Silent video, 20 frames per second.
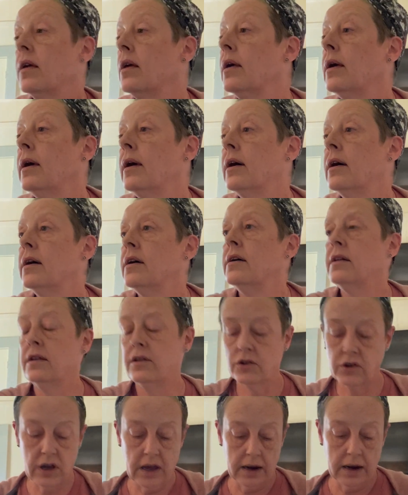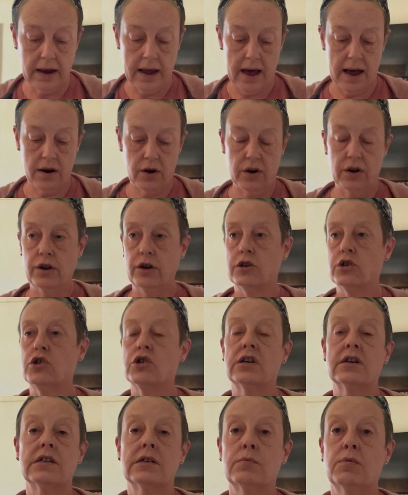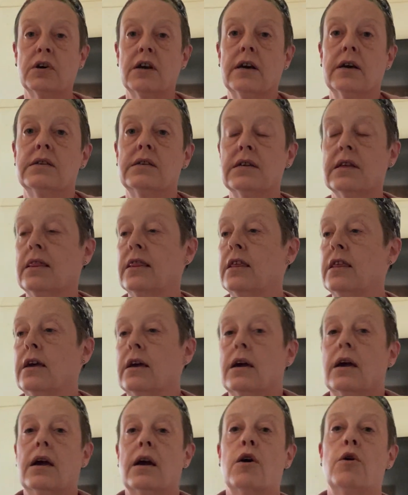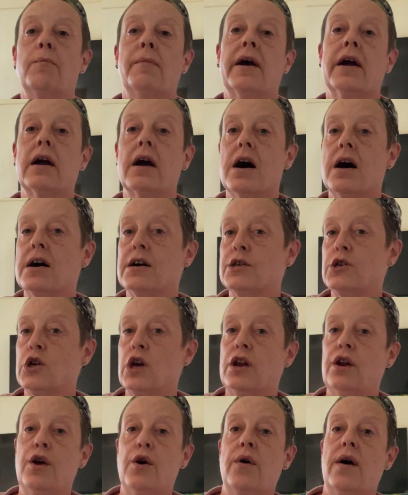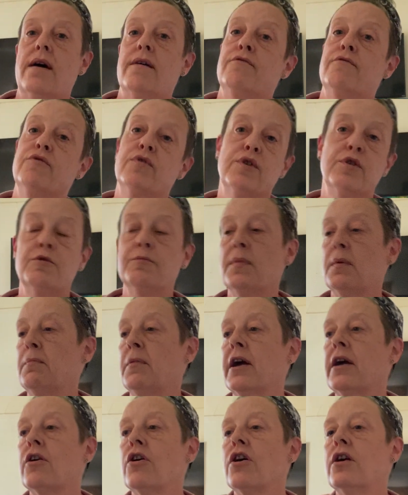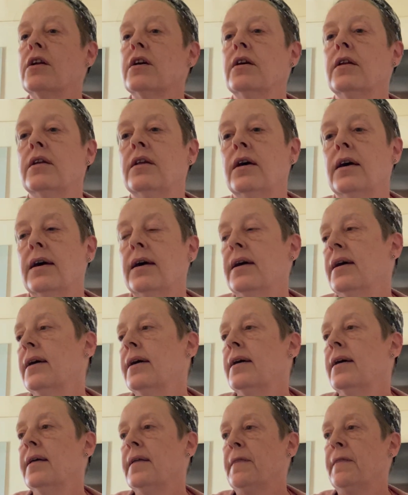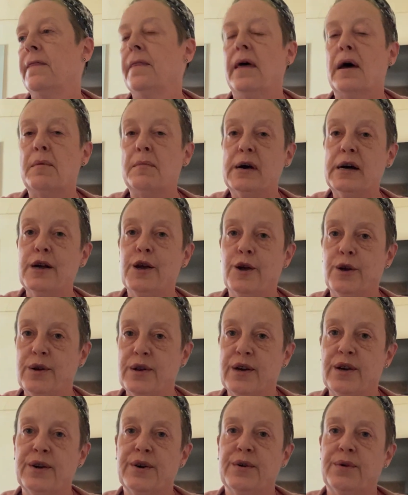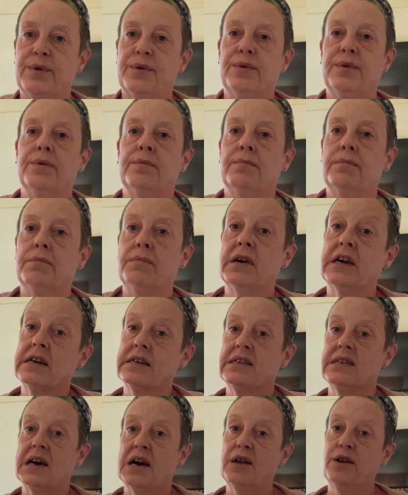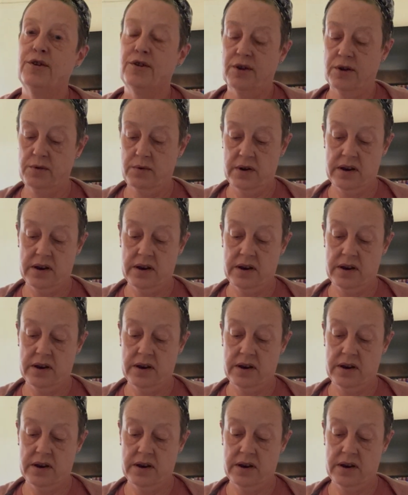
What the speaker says: And looking at all your transplants and thinking, oh my gosh, I don't have room in my garden. I bet you do, because I do.